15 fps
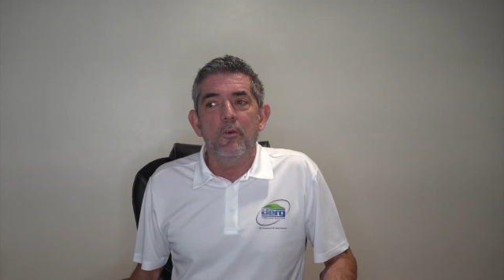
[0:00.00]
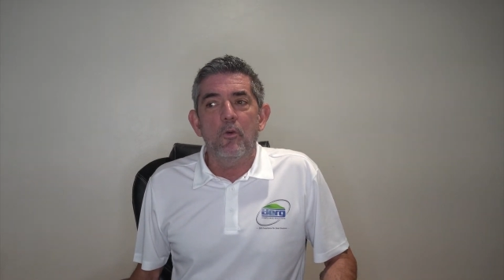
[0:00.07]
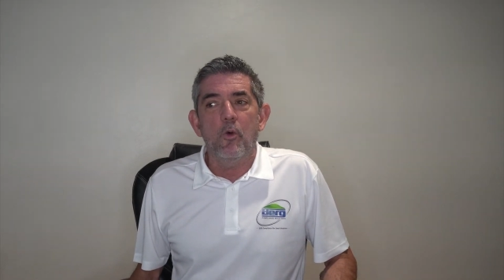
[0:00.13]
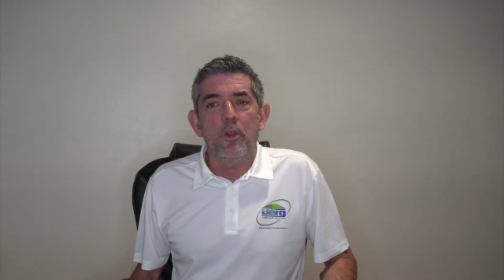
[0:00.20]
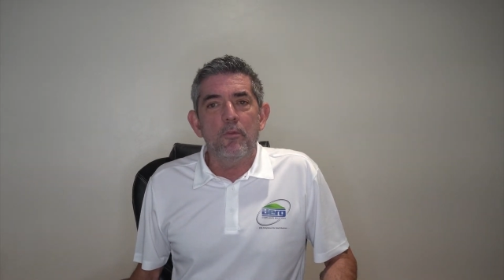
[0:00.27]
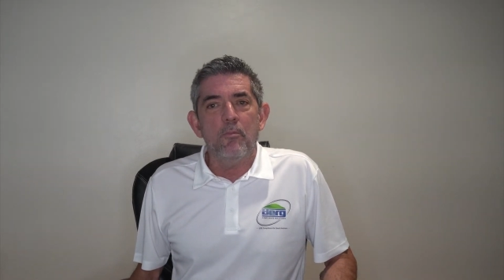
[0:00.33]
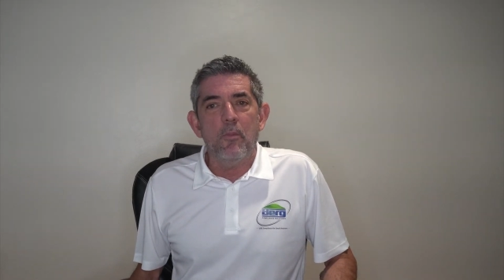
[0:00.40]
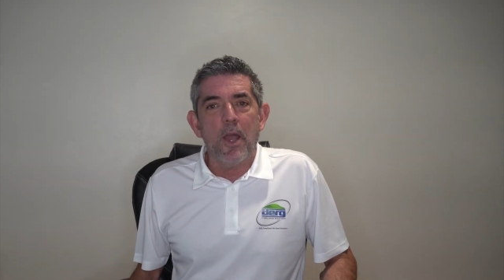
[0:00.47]

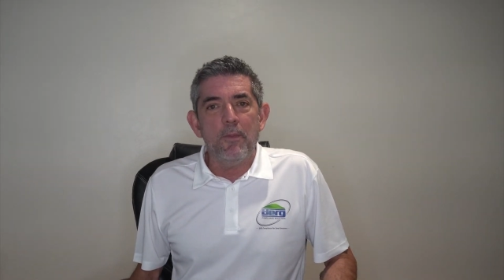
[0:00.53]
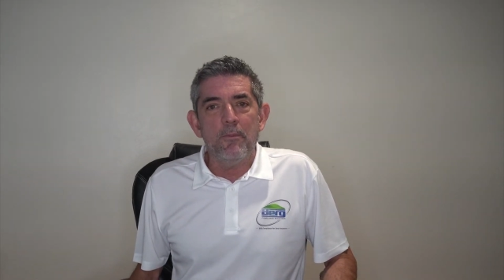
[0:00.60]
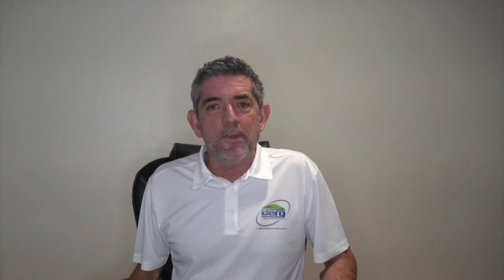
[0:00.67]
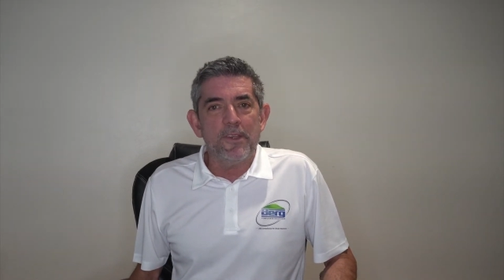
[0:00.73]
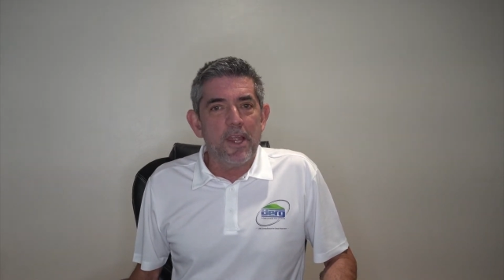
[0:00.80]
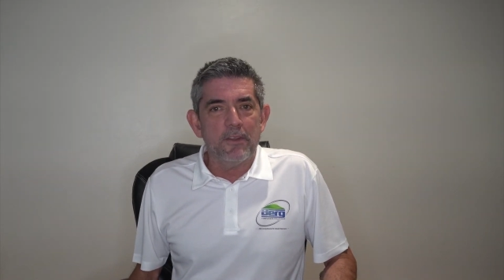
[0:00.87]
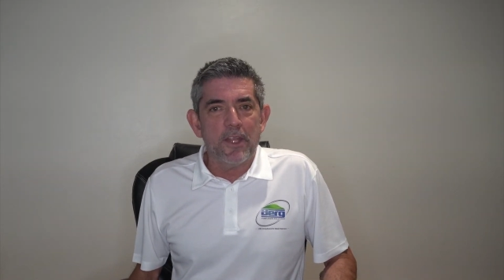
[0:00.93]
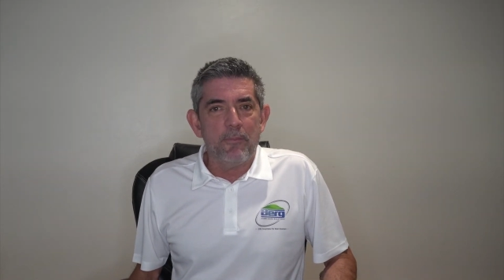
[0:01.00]
what might
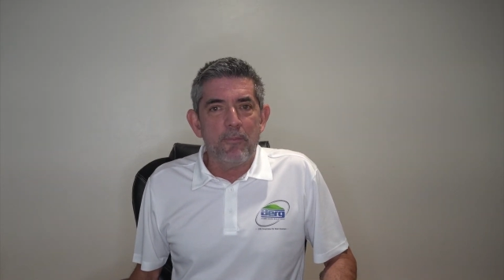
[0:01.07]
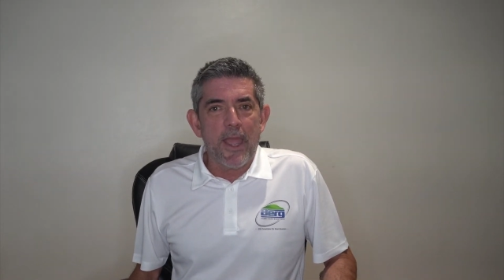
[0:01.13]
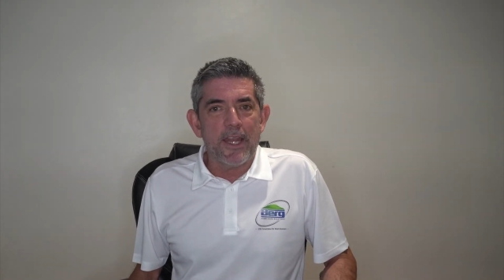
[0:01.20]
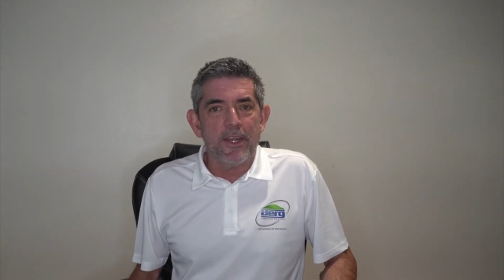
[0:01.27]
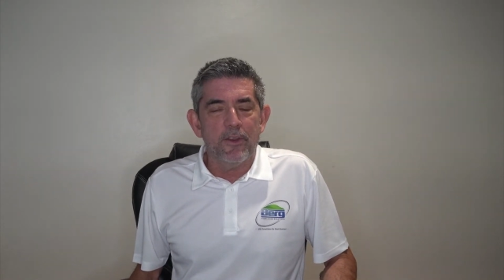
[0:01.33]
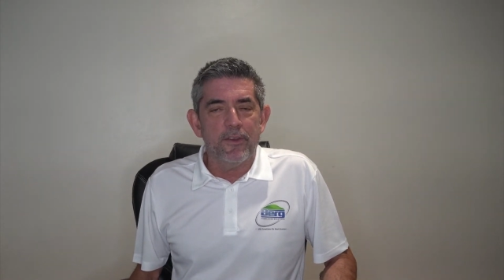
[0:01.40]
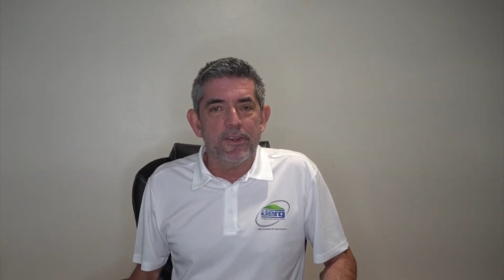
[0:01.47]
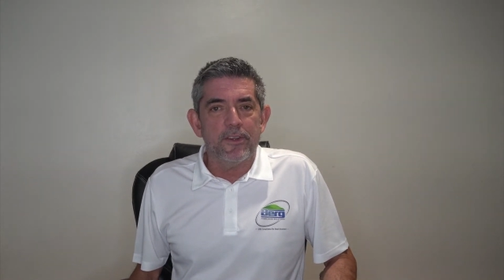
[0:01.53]
sound like
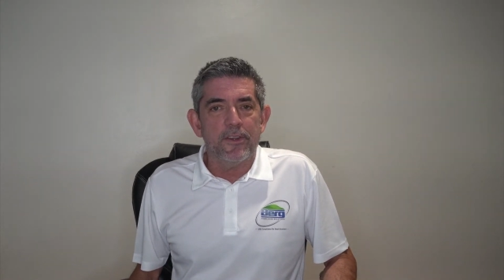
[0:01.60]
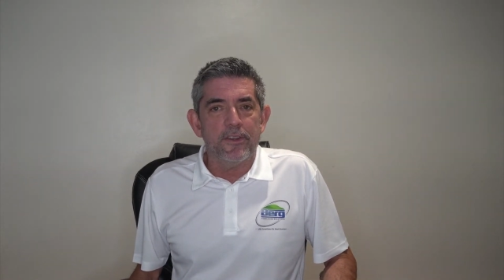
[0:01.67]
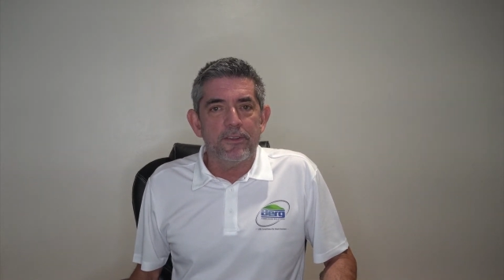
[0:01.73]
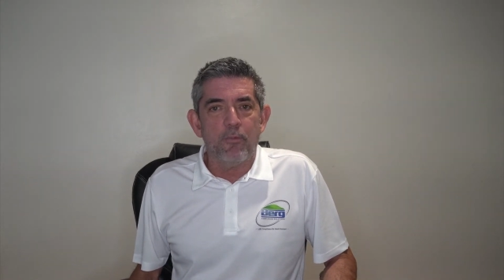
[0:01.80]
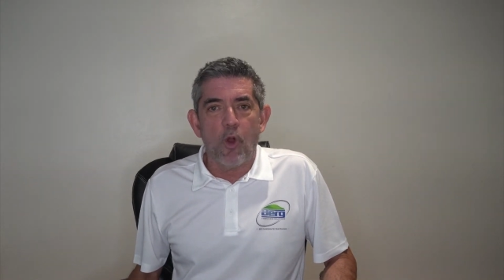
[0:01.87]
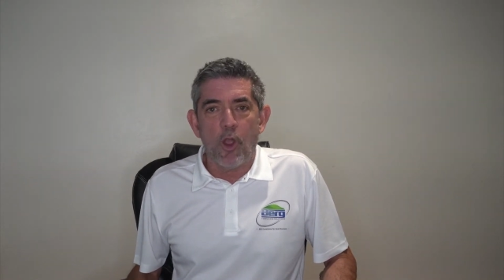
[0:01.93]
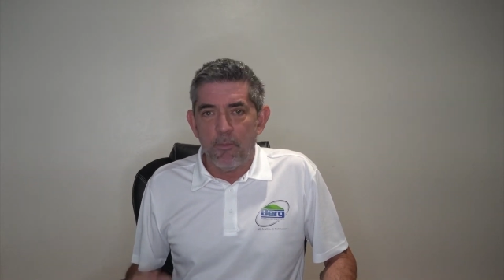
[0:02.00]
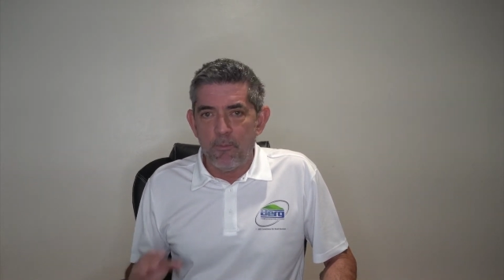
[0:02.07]
bad news at this
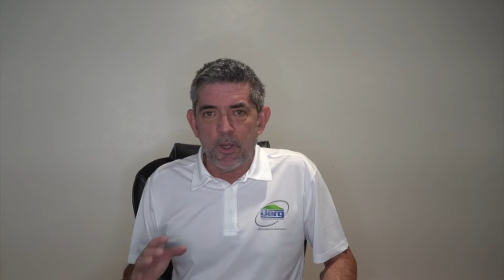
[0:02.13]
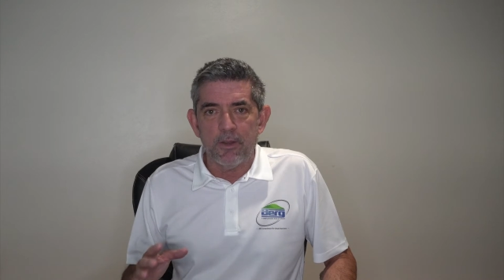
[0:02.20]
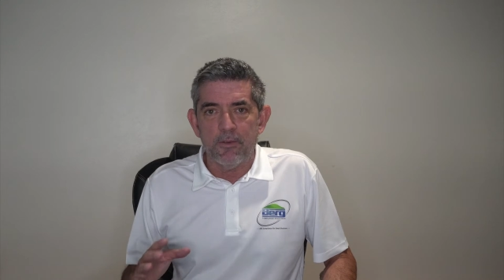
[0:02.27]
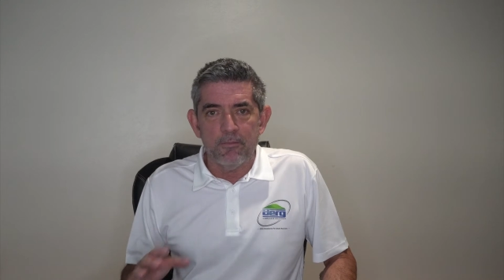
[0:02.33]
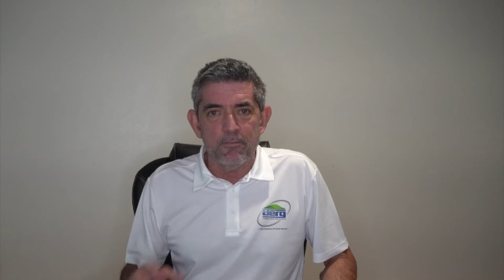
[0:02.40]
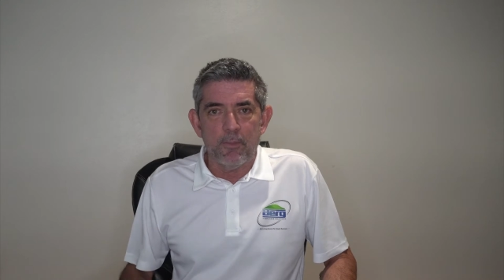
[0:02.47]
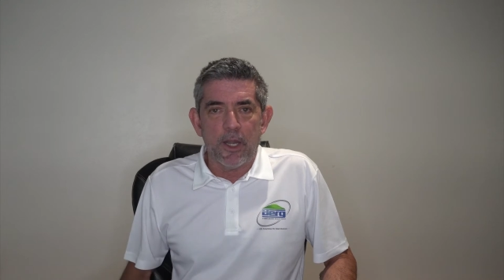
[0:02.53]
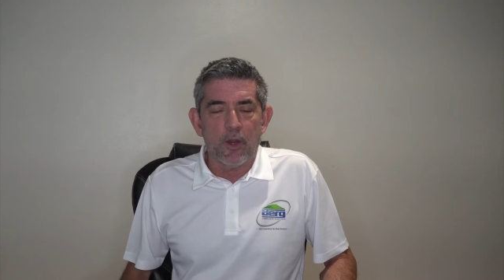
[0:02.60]
point,
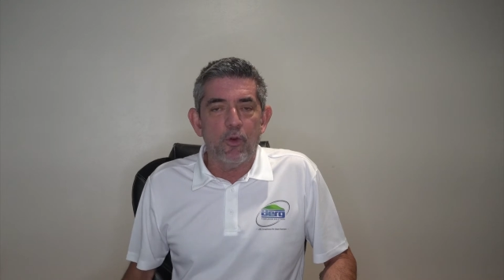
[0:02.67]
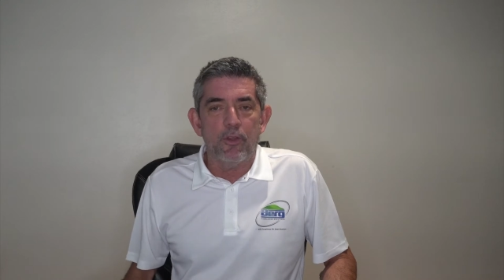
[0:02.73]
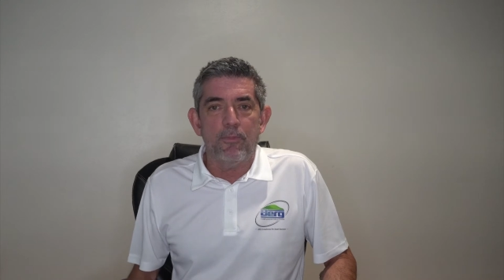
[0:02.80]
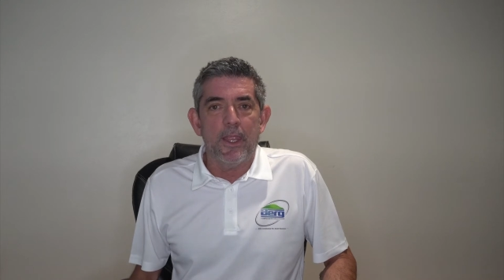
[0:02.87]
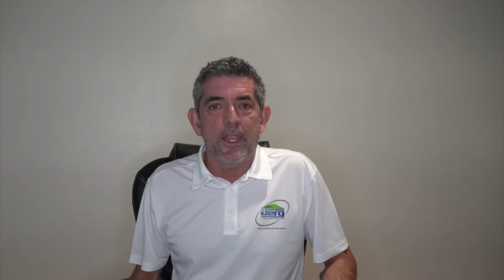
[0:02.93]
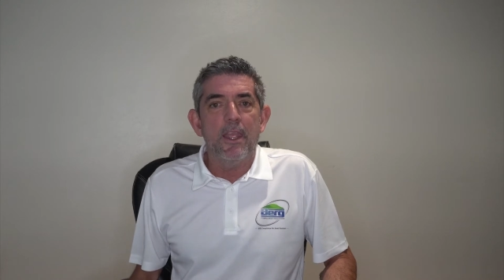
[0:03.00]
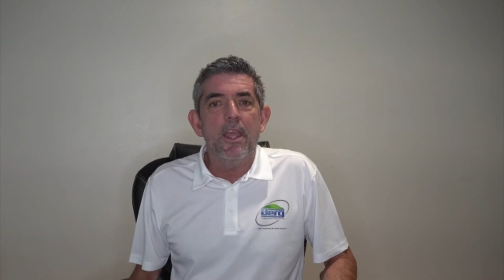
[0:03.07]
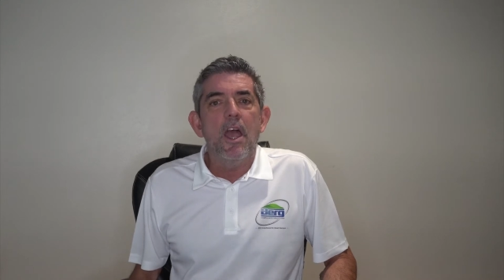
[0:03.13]
but bear with
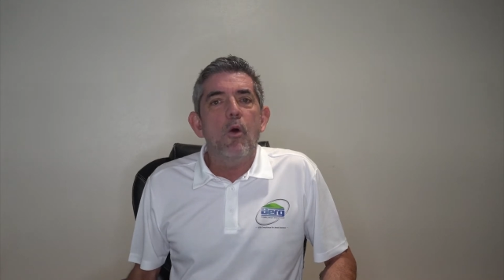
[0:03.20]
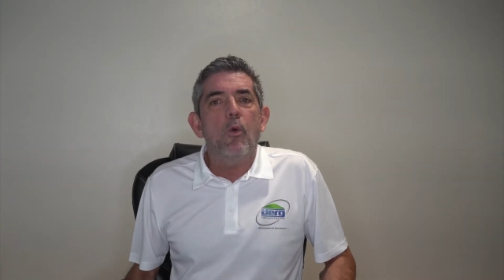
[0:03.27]
me.